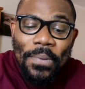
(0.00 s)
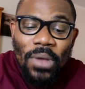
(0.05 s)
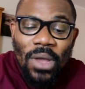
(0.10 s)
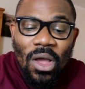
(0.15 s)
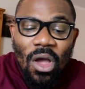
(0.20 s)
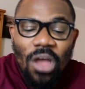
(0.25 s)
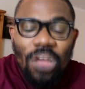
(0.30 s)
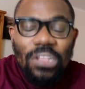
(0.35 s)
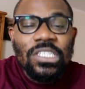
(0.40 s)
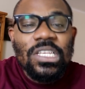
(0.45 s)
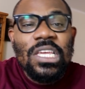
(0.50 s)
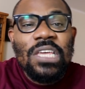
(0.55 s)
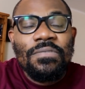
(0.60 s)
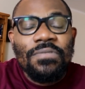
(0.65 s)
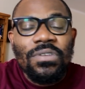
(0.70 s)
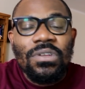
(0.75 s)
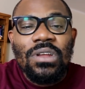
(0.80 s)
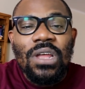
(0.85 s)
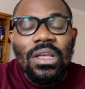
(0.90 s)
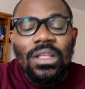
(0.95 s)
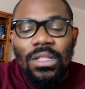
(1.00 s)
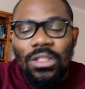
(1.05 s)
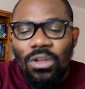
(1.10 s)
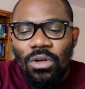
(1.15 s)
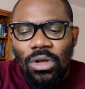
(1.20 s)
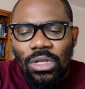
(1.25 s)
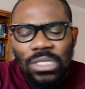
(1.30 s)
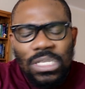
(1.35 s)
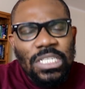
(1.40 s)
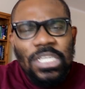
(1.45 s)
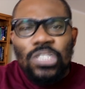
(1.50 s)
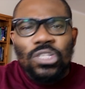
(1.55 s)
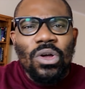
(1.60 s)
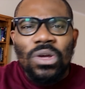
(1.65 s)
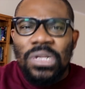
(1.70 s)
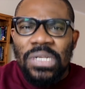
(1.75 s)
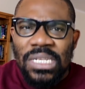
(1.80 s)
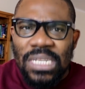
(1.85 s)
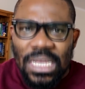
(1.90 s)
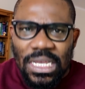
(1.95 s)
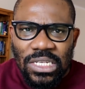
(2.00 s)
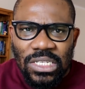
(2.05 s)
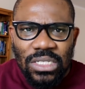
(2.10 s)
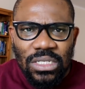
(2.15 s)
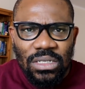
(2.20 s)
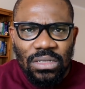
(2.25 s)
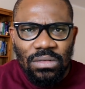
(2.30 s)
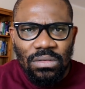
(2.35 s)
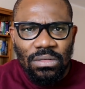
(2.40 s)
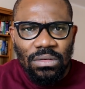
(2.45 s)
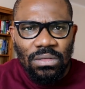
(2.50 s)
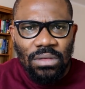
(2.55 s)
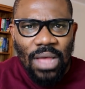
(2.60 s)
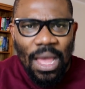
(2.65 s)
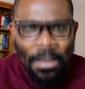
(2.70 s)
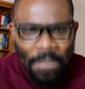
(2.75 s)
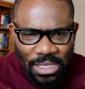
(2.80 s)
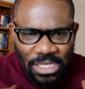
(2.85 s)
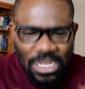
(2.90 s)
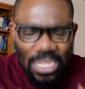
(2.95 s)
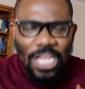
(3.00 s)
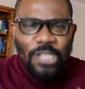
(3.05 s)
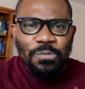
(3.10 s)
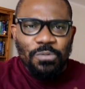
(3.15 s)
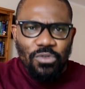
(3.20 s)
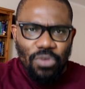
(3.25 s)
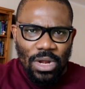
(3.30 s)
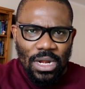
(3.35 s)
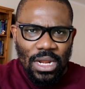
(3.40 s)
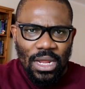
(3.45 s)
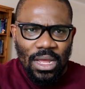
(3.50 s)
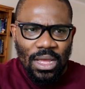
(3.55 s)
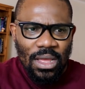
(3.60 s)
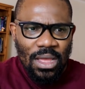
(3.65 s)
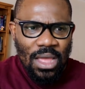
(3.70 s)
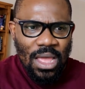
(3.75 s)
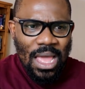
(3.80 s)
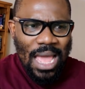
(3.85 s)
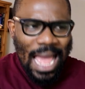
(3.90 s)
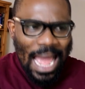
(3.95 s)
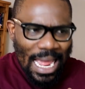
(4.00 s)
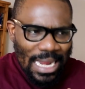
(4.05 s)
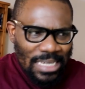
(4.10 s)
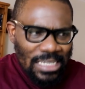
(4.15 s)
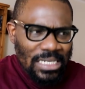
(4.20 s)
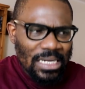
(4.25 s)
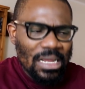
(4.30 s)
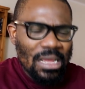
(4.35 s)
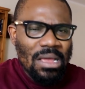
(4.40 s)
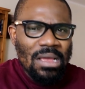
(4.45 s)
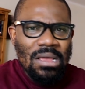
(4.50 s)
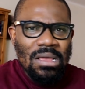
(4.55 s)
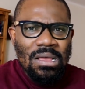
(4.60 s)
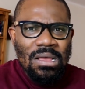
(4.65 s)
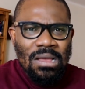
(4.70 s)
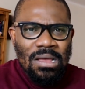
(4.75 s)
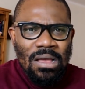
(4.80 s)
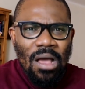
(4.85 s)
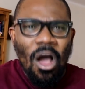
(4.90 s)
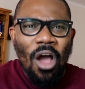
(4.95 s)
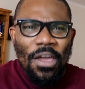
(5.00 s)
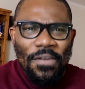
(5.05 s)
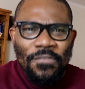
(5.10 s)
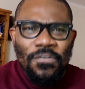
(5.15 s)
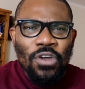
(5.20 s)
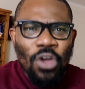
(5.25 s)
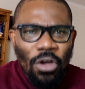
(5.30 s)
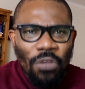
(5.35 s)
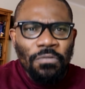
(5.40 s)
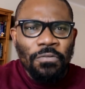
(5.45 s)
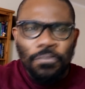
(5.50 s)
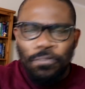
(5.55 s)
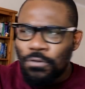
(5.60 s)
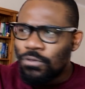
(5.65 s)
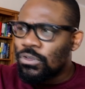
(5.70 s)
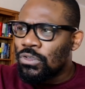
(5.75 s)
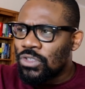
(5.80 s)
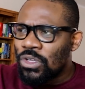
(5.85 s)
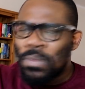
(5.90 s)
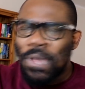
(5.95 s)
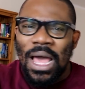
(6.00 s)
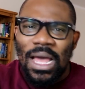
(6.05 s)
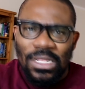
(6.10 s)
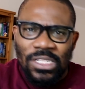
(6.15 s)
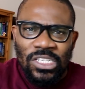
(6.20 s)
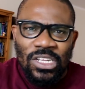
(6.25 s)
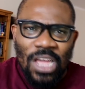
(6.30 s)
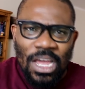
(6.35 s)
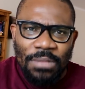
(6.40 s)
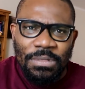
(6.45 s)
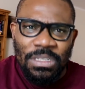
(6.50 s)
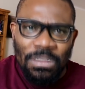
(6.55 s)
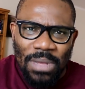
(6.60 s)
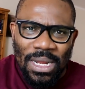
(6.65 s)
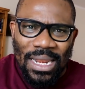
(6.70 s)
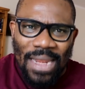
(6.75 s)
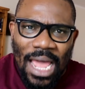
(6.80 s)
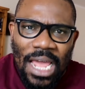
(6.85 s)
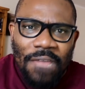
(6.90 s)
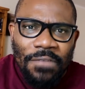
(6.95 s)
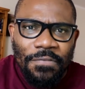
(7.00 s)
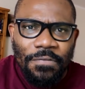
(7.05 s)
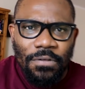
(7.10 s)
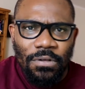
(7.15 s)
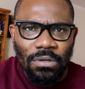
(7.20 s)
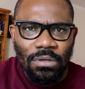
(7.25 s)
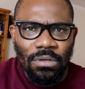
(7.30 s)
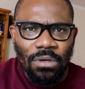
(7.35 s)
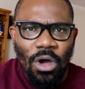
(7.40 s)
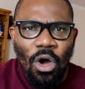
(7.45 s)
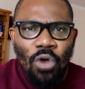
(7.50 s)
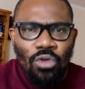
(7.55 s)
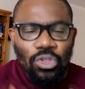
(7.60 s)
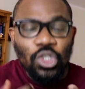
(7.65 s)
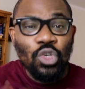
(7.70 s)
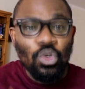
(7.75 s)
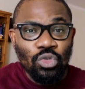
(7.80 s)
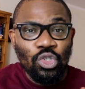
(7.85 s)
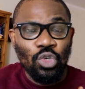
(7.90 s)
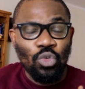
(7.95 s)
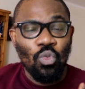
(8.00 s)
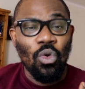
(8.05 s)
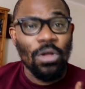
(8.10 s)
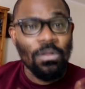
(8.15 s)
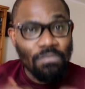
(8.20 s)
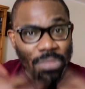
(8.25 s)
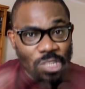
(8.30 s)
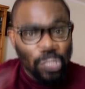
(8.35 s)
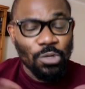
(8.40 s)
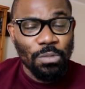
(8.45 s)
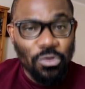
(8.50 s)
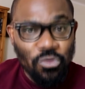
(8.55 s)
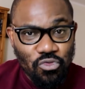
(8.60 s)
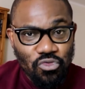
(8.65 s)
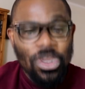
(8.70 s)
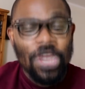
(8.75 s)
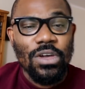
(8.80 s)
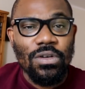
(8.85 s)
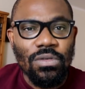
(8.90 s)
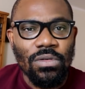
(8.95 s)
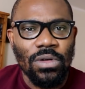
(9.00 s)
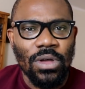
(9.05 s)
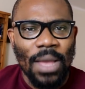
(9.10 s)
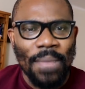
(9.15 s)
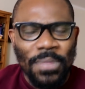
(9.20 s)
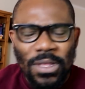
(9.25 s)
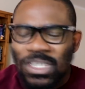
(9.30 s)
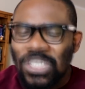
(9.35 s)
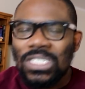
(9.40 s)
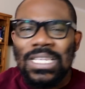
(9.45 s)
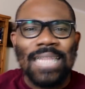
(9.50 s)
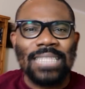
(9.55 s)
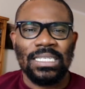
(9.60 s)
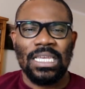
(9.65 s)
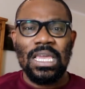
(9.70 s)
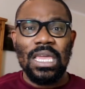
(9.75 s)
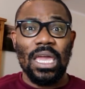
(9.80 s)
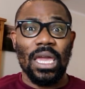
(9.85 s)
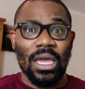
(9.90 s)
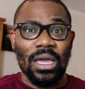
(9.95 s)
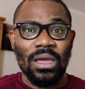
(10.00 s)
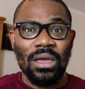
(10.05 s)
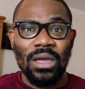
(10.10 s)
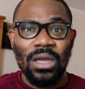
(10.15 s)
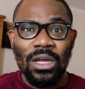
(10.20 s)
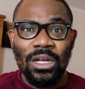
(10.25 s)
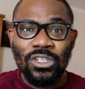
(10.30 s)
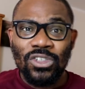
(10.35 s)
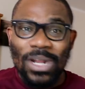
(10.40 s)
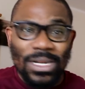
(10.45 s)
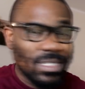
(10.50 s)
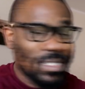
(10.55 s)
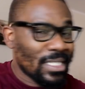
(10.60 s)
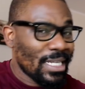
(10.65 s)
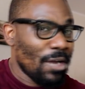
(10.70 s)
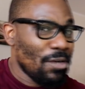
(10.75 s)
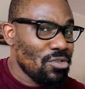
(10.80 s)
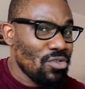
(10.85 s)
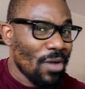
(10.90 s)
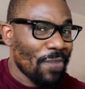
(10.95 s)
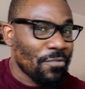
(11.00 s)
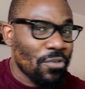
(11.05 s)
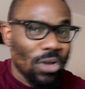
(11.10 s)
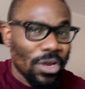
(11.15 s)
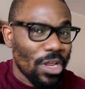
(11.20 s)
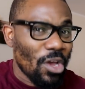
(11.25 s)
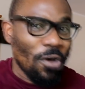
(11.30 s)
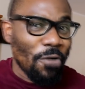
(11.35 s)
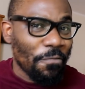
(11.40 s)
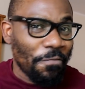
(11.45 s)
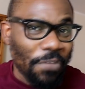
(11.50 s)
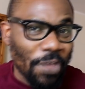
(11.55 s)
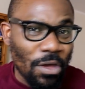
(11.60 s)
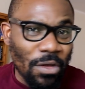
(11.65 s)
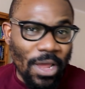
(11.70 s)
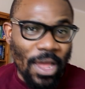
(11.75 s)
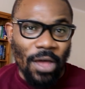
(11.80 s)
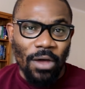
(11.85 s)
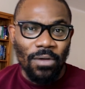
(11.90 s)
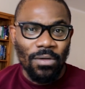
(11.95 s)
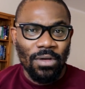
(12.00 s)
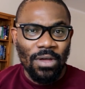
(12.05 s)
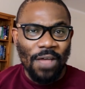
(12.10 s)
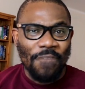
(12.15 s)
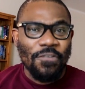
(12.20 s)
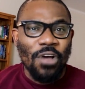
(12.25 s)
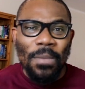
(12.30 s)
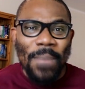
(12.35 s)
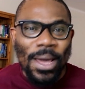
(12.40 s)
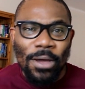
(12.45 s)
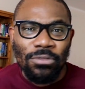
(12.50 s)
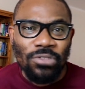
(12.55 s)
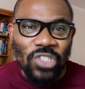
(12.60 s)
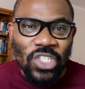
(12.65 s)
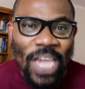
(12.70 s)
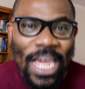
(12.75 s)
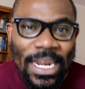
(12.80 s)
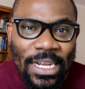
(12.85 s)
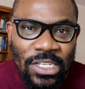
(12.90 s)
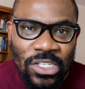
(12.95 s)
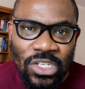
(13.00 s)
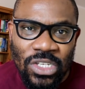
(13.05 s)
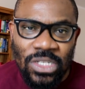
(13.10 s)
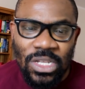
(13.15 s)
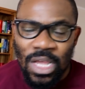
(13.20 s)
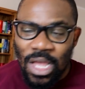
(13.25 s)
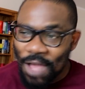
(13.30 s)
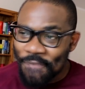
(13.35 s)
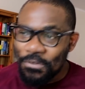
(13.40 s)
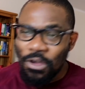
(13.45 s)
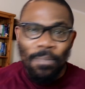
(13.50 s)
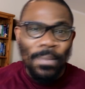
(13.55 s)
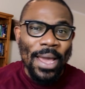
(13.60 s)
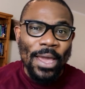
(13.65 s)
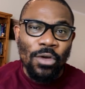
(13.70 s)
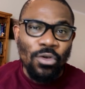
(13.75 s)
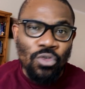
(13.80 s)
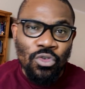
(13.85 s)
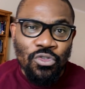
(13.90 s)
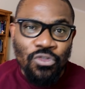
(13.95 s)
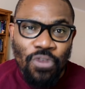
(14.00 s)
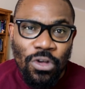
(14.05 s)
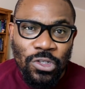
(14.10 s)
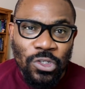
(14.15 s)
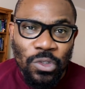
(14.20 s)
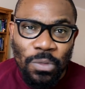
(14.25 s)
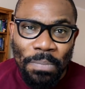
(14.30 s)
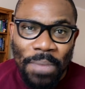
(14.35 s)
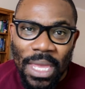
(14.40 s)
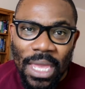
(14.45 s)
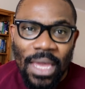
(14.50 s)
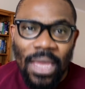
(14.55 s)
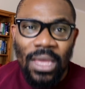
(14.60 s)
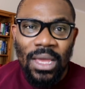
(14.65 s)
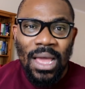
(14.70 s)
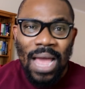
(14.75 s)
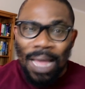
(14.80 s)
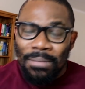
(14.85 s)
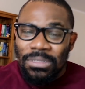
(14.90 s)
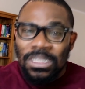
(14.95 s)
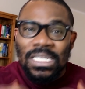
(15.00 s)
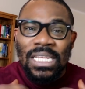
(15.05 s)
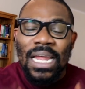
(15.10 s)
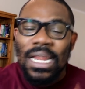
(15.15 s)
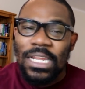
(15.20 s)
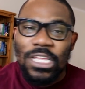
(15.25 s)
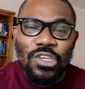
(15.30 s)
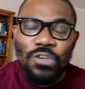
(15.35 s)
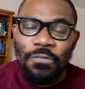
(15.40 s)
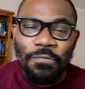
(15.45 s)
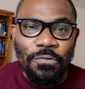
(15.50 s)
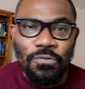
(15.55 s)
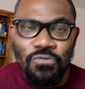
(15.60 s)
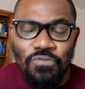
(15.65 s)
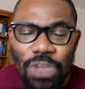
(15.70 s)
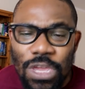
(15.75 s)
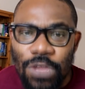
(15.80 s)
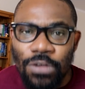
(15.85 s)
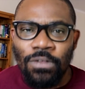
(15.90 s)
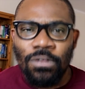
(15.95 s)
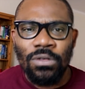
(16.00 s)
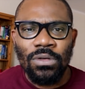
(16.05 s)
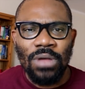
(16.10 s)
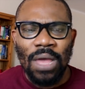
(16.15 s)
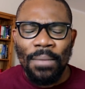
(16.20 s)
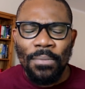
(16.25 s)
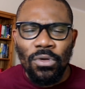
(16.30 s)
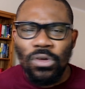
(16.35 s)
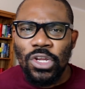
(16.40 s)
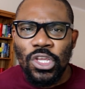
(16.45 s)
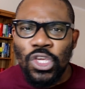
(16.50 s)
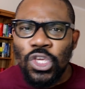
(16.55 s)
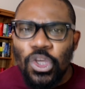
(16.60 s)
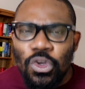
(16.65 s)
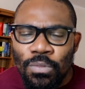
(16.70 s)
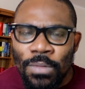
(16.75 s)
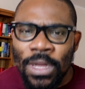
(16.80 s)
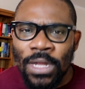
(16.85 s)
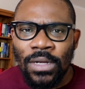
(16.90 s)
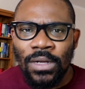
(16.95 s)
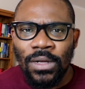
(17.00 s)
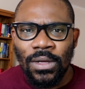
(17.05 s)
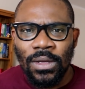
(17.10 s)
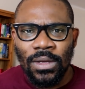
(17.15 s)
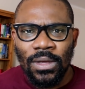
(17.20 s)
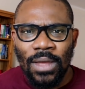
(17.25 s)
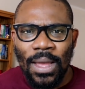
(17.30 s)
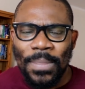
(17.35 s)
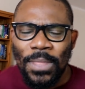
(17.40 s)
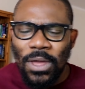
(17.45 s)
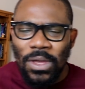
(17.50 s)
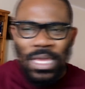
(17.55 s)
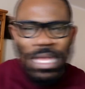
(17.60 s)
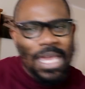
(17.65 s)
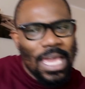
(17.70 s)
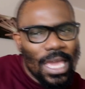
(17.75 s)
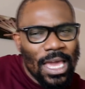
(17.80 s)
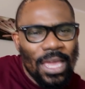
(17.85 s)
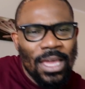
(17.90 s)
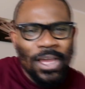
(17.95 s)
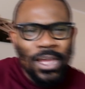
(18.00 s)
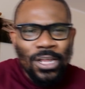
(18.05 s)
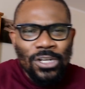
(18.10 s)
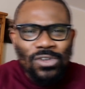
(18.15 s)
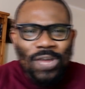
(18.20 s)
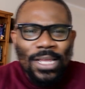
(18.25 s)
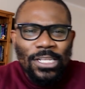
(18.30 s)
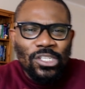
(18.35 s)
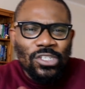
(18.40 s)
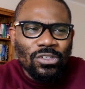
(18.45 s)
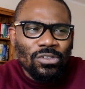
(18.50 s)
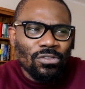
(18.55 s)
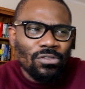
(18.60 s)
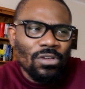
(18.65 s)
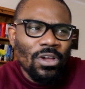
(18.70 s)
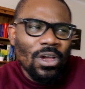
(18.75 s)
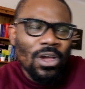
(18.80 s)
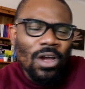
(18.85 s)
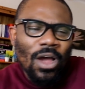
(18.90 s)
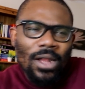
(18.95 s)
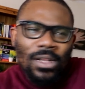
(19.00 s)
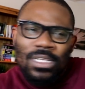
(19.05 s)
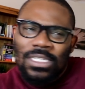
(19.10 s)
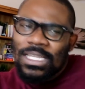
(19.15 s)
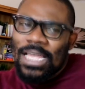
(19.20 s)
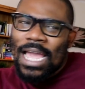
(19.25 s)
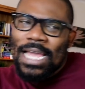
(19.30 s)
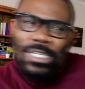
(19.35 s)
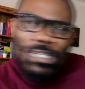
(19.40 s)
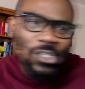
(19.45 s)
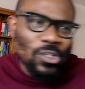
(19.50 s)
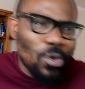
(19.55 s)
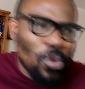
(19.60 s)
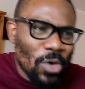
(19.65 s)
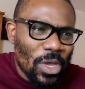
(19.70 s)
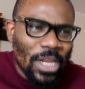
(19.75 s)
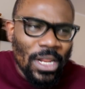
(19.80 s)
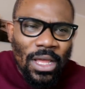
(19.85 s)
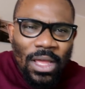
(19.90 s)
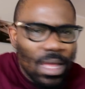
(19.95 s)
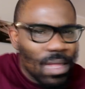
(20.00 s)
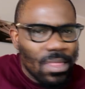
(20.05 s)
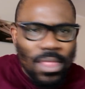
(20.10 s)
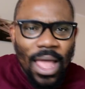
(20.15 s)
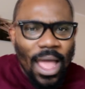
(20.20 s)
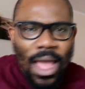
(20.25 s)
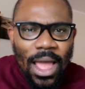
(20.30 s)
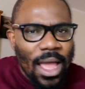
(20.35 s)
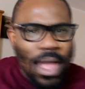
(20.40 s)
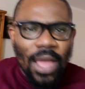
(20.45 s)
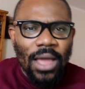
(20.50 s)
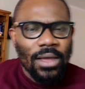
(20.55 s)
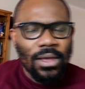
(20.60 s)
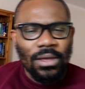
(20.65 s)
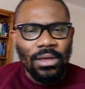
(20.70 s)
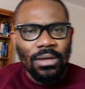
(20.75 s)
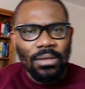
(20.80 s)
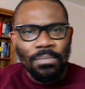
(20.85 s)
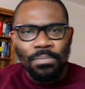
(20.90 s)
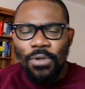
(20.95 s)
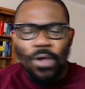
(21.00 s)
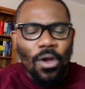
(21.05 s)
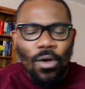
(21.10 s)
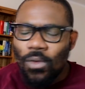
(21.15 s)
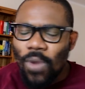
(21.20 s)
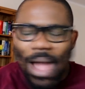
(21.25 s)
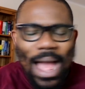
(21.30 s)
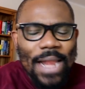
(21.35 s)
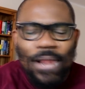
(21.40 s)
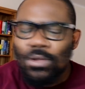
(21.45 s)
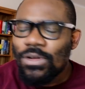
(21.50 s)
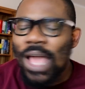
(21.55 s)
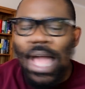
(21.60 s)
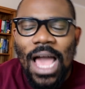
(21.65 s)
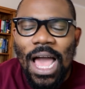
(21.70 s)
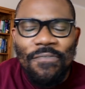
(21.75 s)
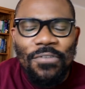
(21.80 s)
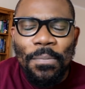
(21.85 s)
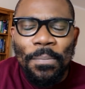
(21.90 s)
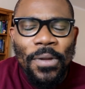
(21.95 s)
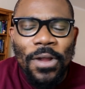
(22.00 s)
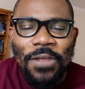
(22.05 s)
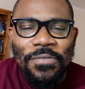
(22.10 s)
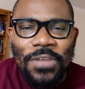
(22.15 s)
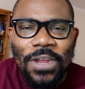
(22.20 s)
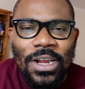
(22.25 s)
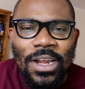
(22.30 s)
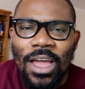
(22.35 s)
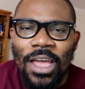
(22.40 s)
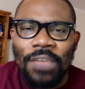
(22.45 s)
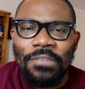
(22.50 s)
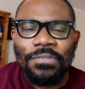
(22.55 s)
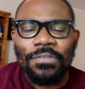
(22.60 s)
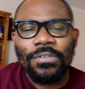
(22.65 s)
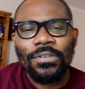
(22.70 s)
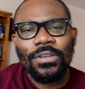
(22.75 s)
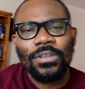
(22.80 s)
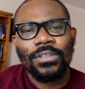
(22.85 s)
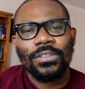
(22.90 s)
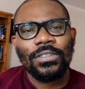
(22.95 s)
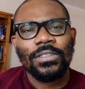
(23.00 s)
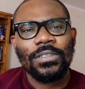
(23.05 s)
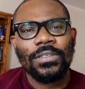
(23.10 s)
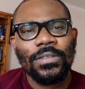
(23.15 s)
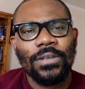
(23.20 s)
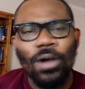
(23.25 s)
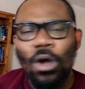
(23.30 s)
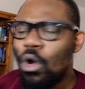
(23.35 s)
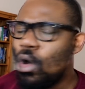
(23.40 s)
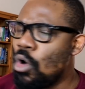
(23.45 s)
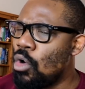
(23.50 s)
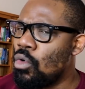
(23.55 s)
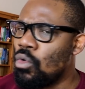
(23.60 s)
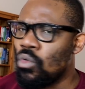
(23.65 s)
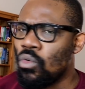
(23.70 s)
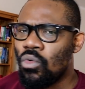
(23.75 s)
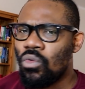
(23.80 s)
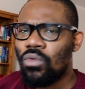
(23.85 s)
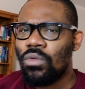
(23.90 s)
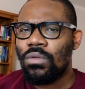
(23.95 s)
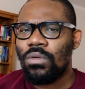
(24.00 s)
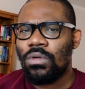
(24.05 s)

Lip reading: can't even look. This is not a diss. I'm a diasporan, and I have gone through some hard times in my life. Oh, you want me to be real? I'm not sat here trying to tell you I've got it all figured out. I've got my own challenges. I've got my own cross to bear. I'm telling you for real. I'm only human. I'm not here trying to, this guy is talking. Nah, bro, I don't have a perfect life. Oh,